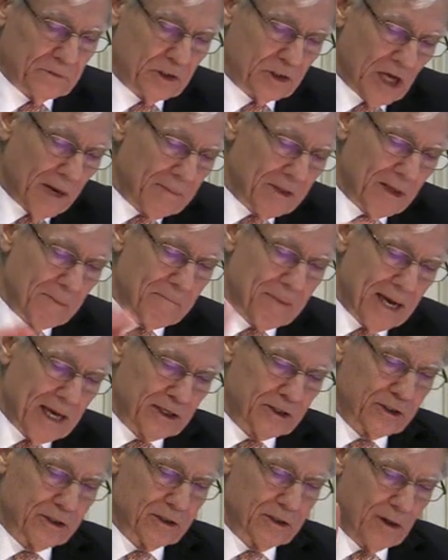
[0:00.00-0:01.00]
some of the
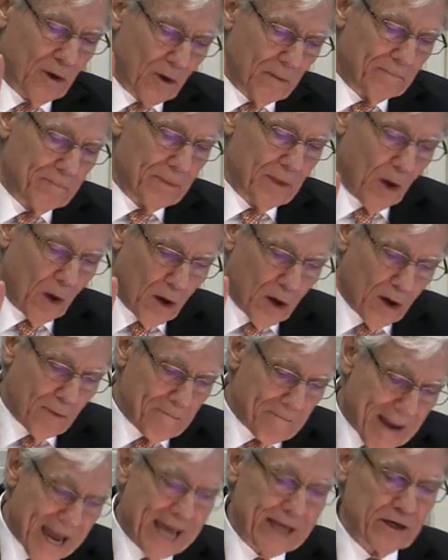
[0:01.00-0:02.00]
best
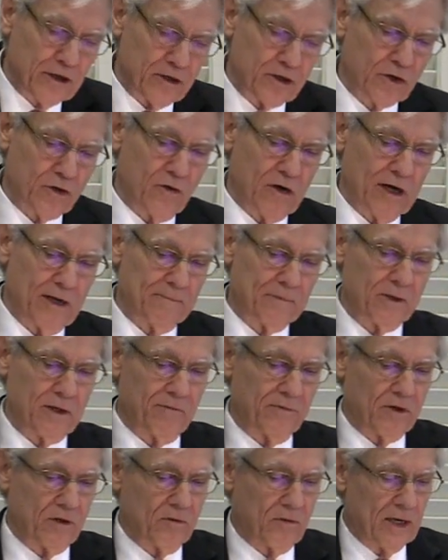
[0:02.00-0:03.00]
manuscripts
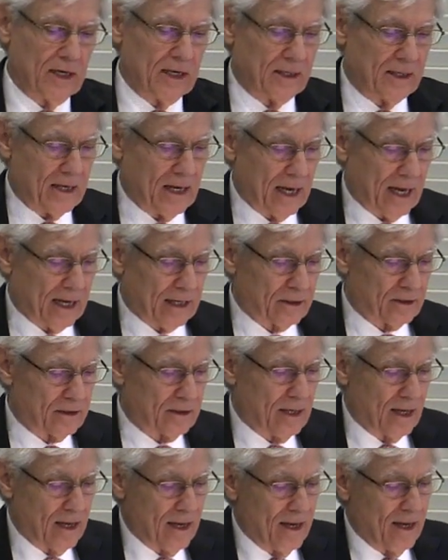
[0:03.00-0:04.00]
of the Greek
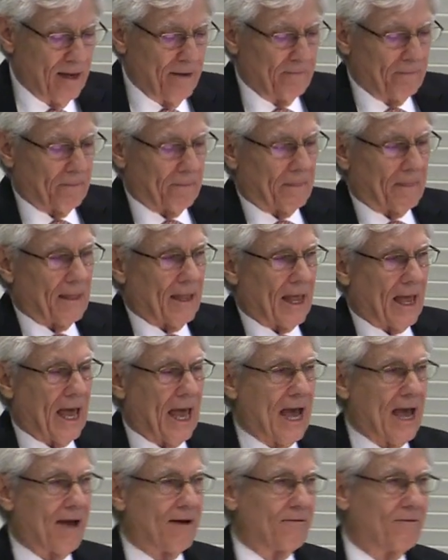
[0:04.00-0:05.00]
text
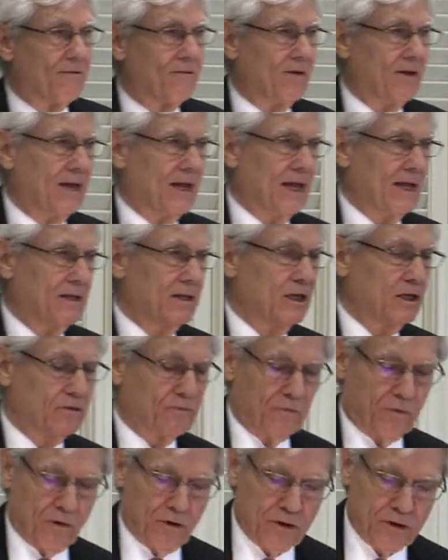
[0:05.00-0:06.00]
have in this
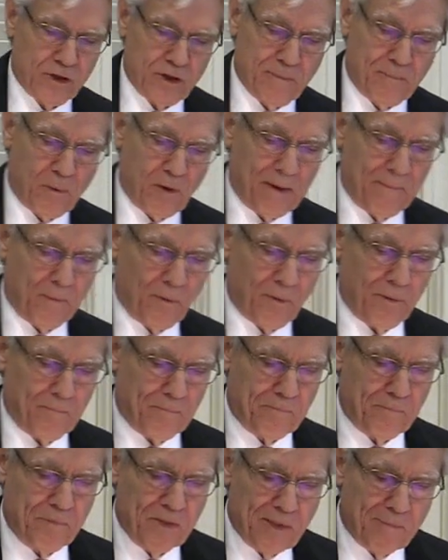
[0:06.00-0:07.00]
verse the,
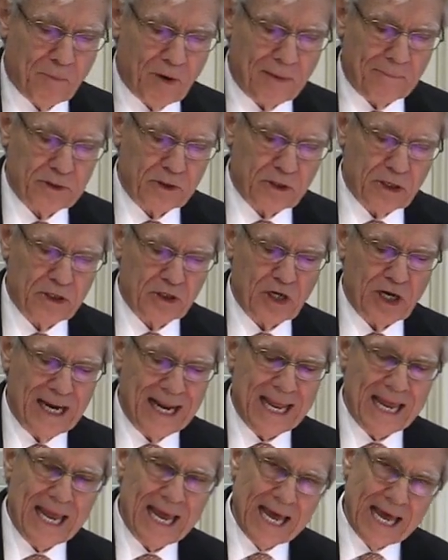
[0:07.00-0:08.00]
the
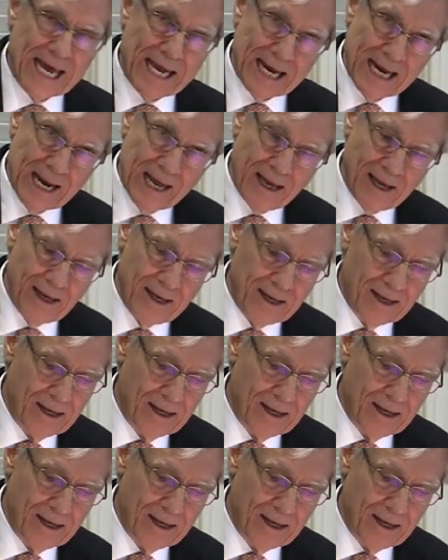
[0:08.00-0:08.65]
preposition in